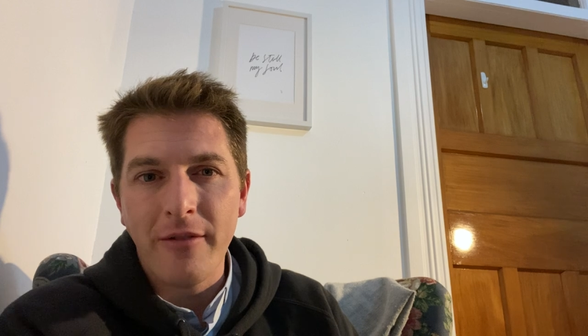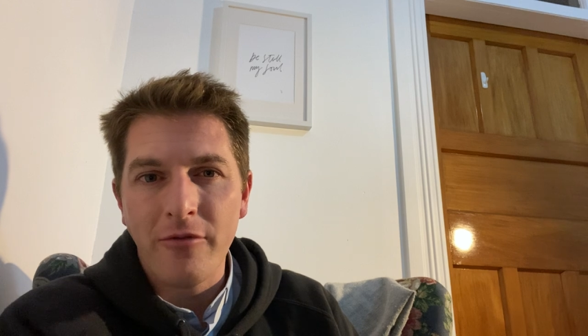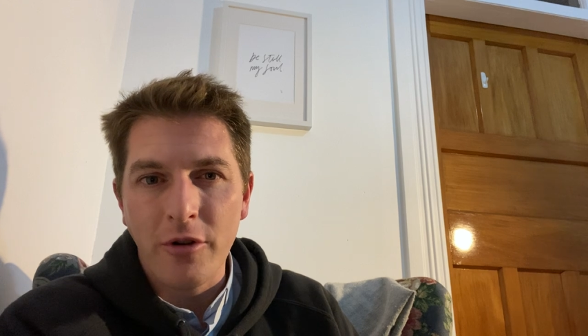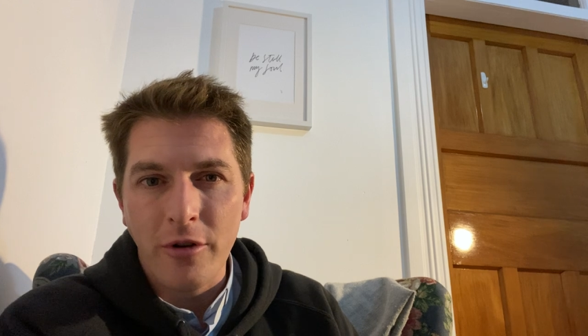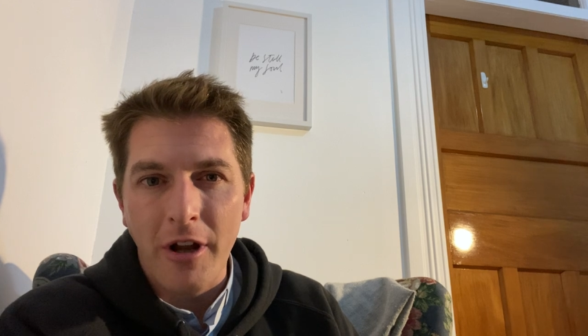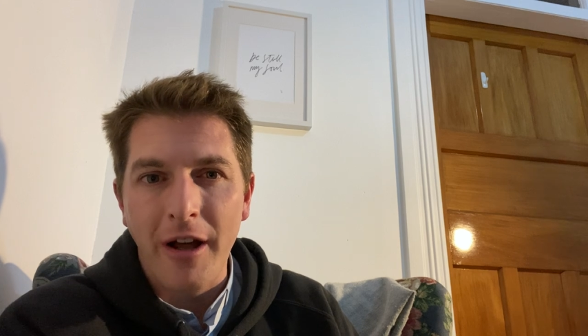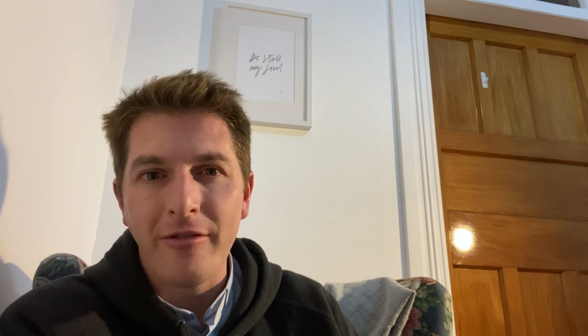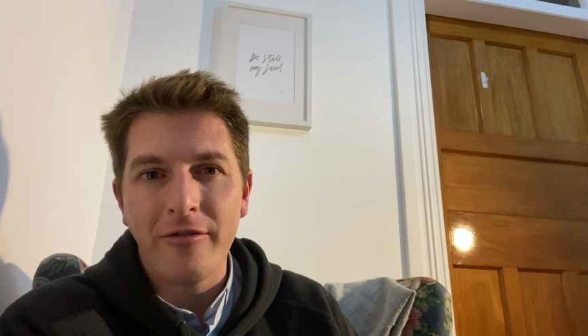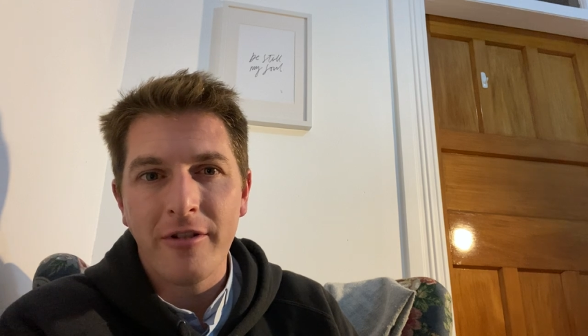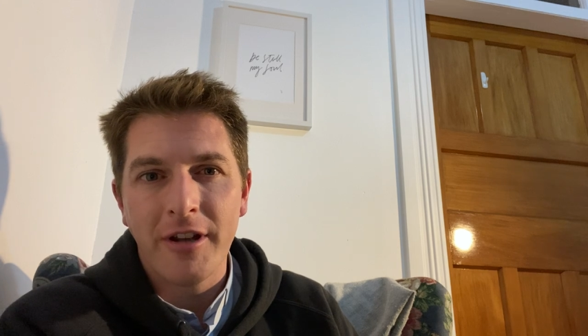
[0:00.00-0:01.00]
for your
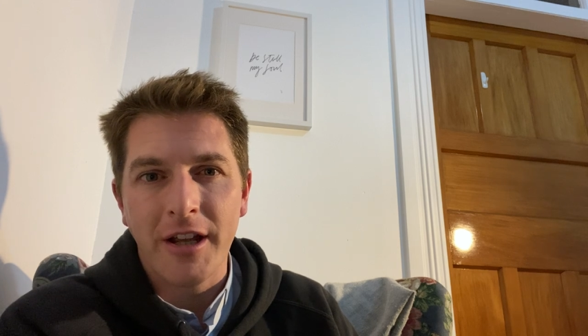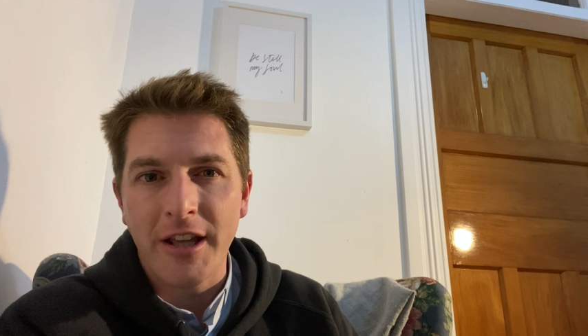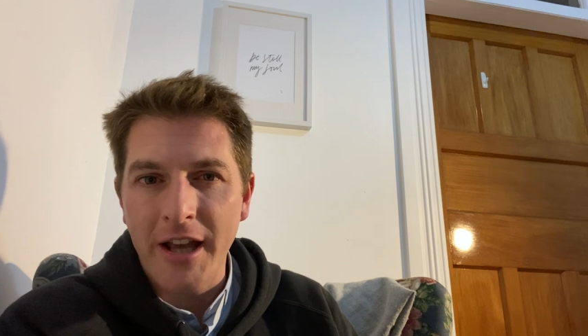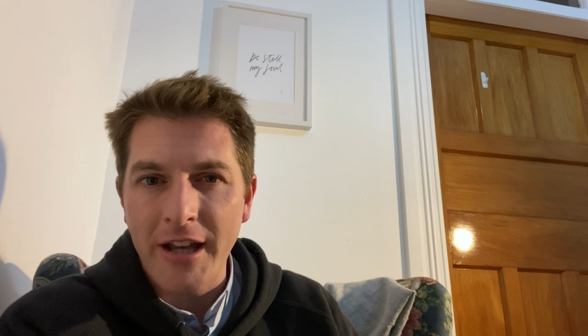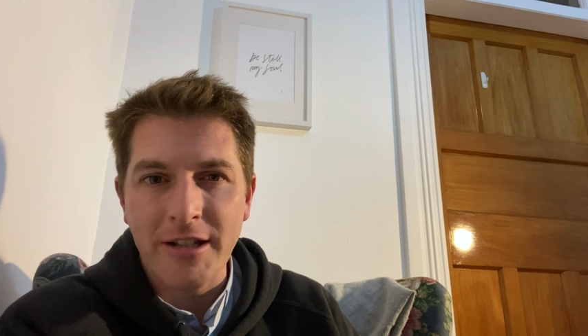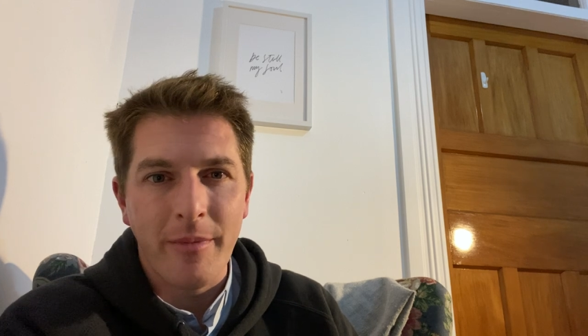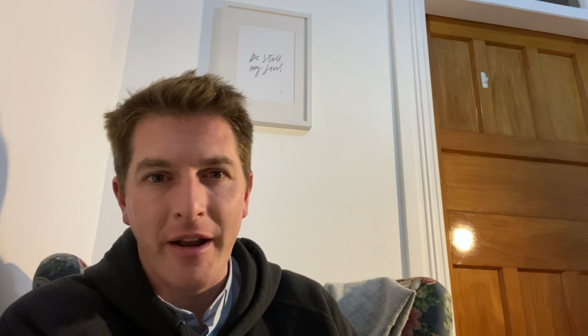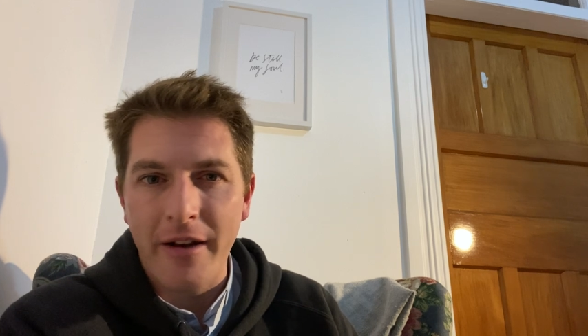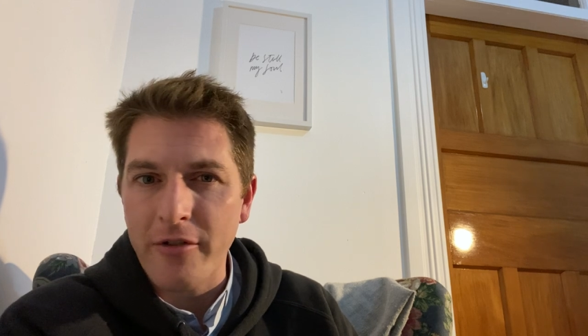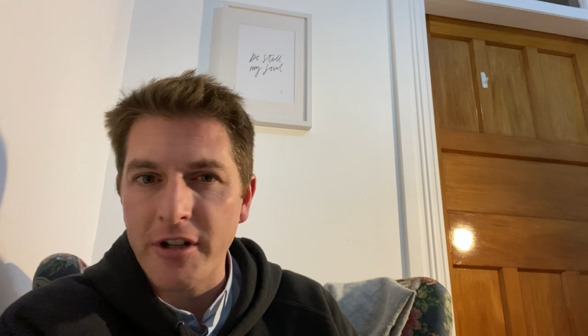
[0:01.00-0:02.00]
life. He cares about
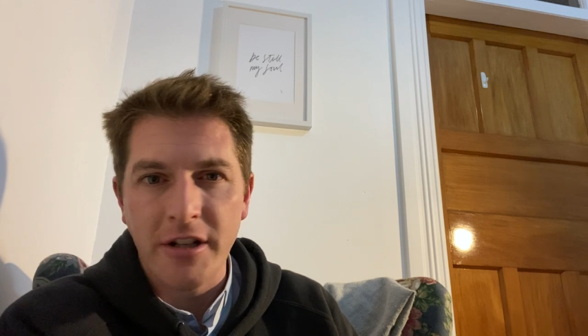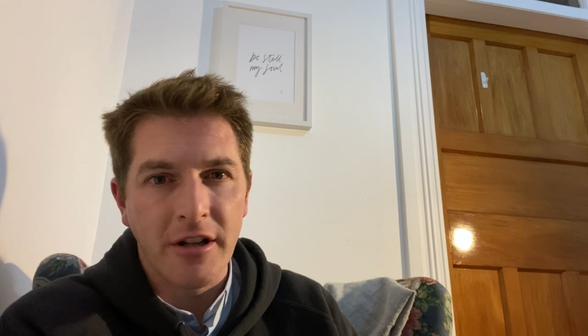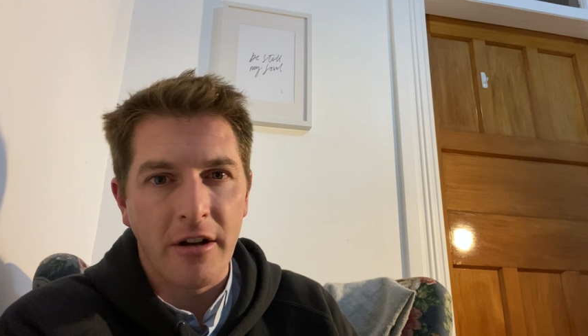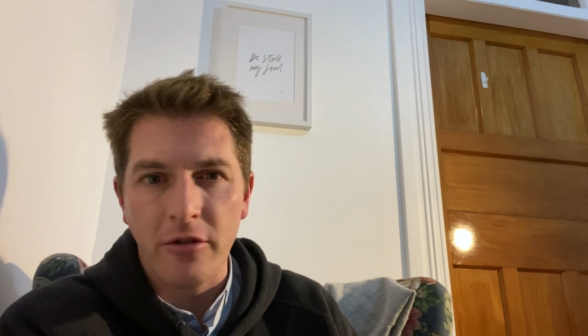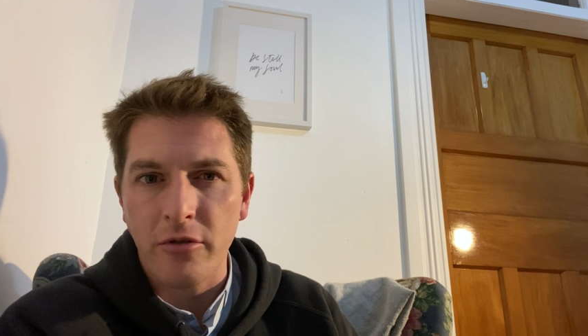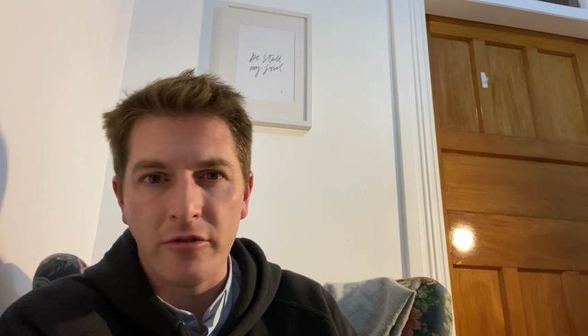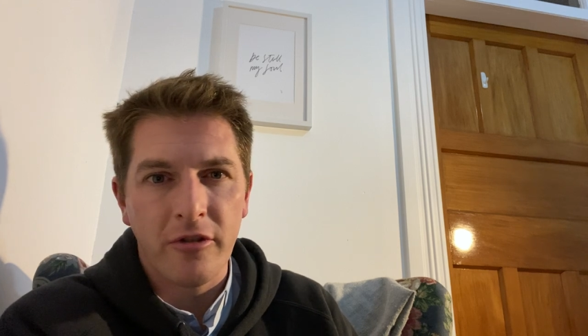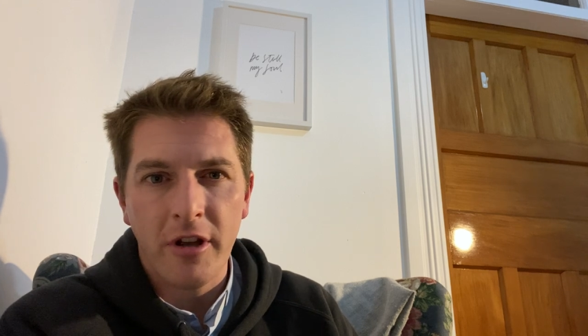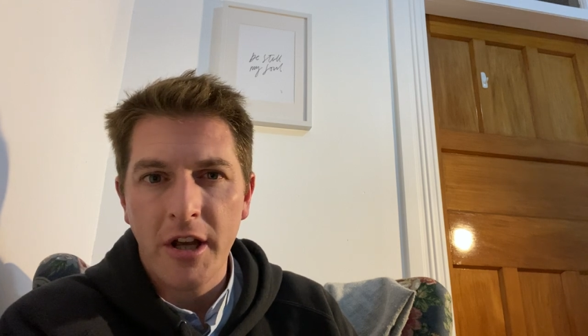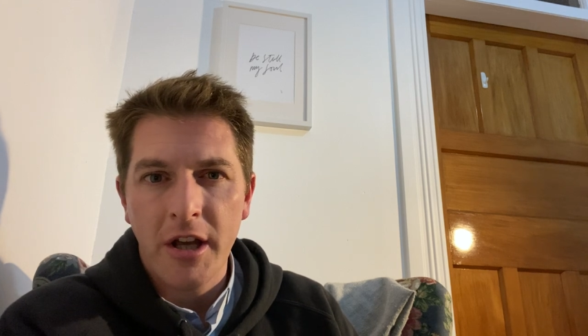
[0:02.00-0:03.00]
every detail of yours.
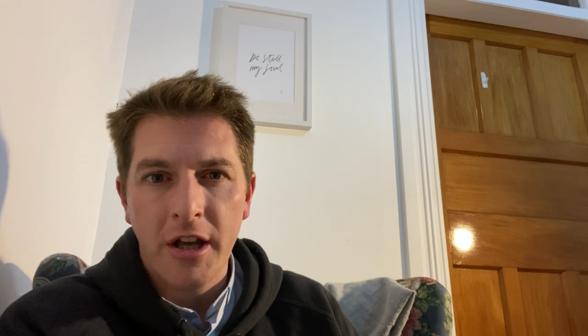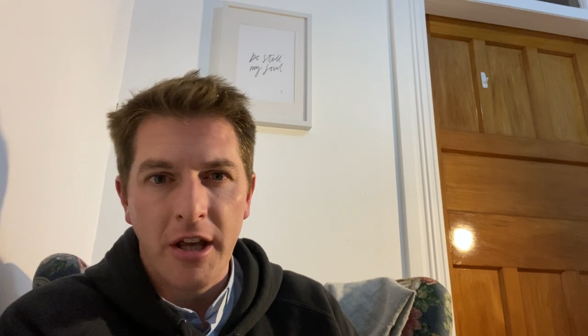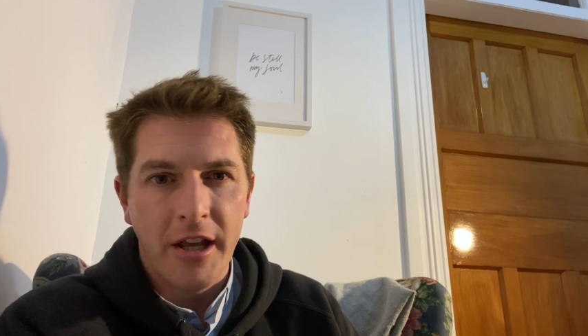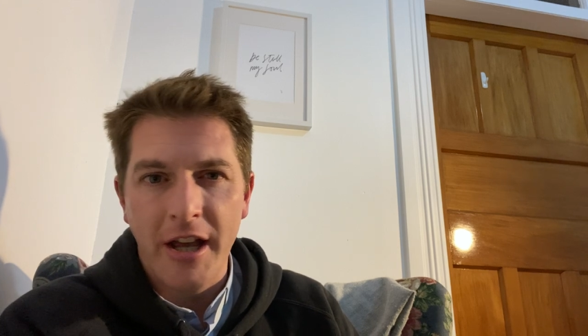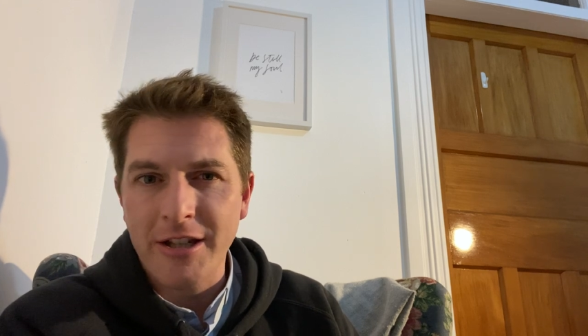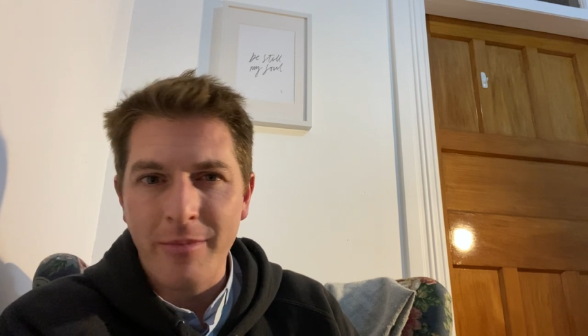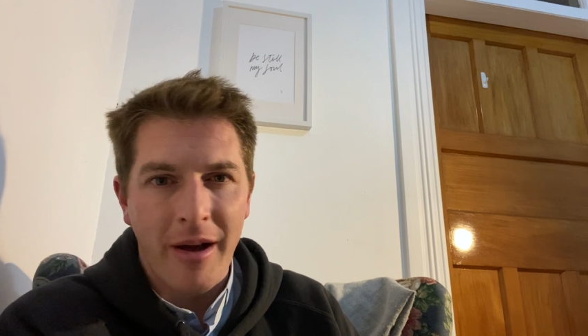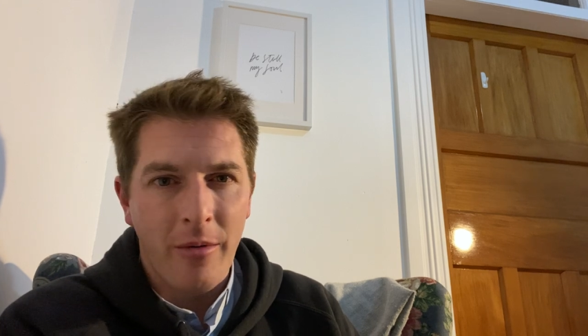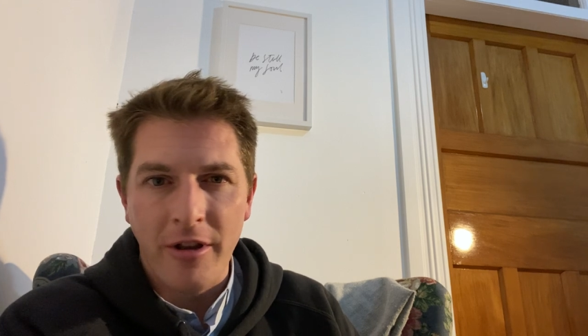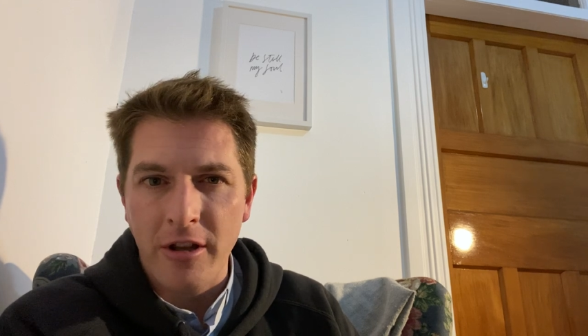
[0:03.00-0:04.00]
He cares
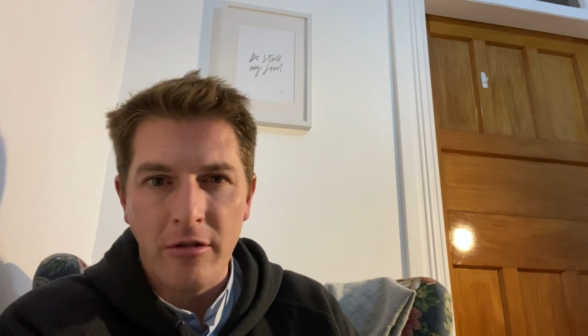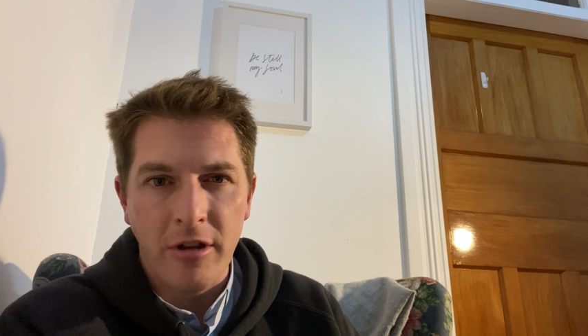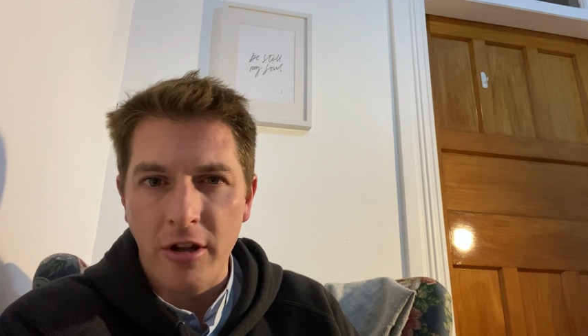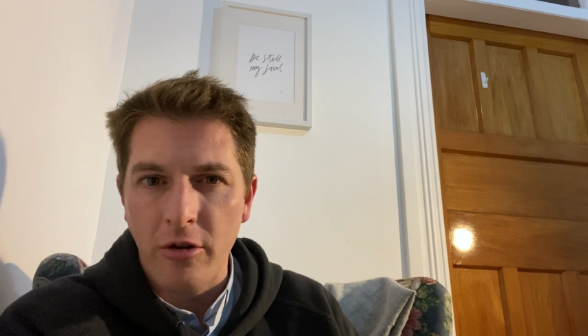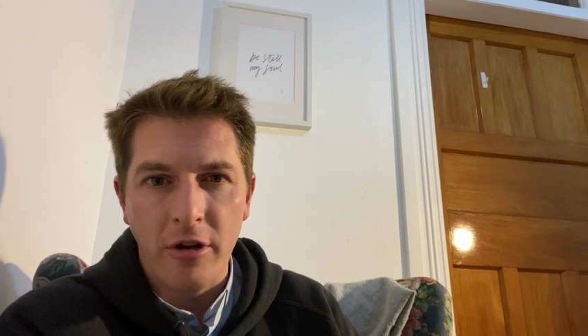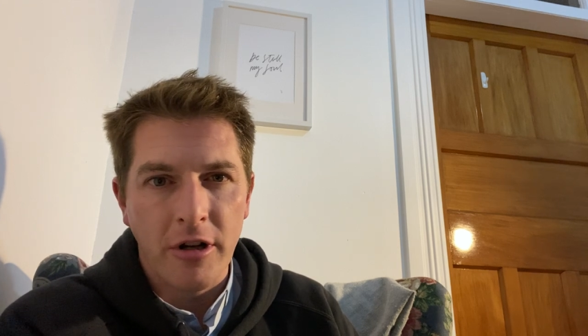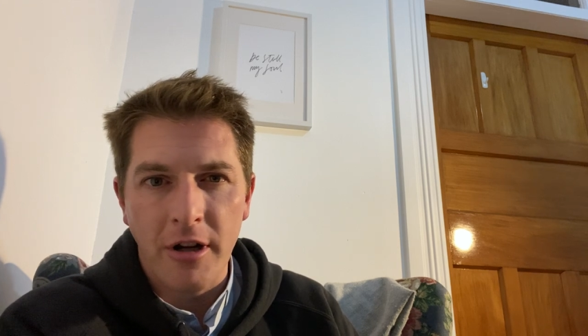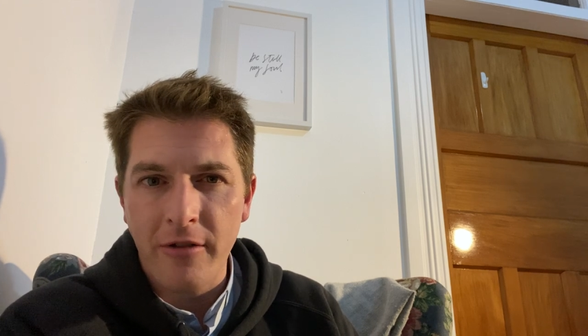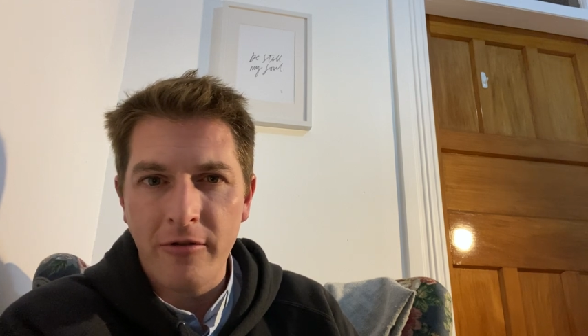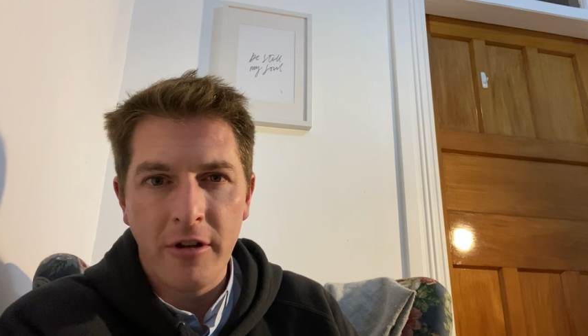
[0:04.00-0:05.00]
about whether you think you're good
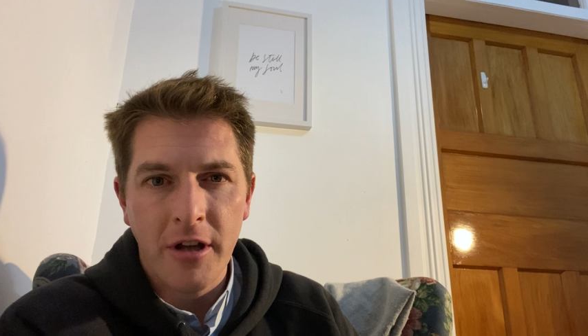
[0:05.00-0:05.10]
enough.